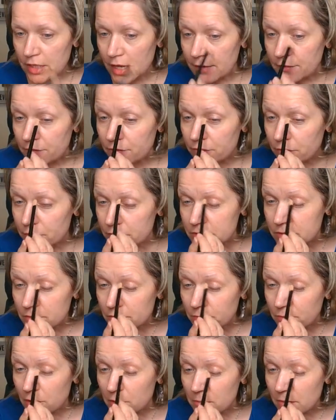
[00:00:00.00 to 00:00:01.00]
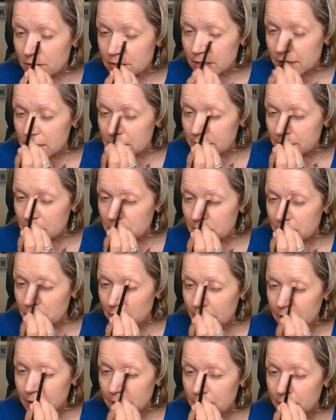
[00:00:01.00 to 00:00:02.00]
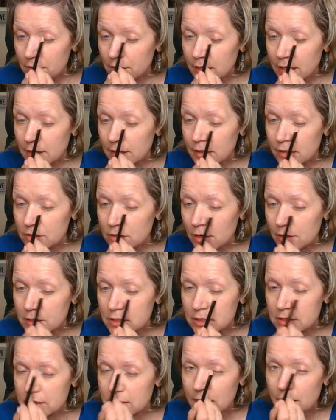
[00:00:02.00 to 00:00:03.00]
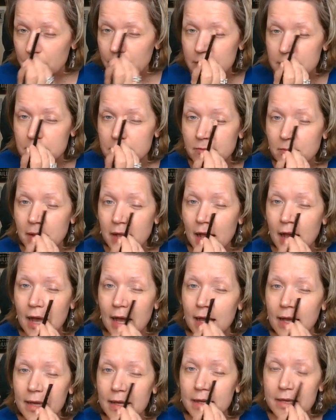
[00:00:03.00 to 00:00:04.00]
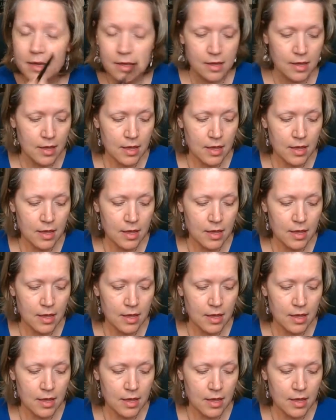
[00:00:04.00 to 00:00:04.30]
And first and foremost, that's going to be right here in the dark areas of my eye.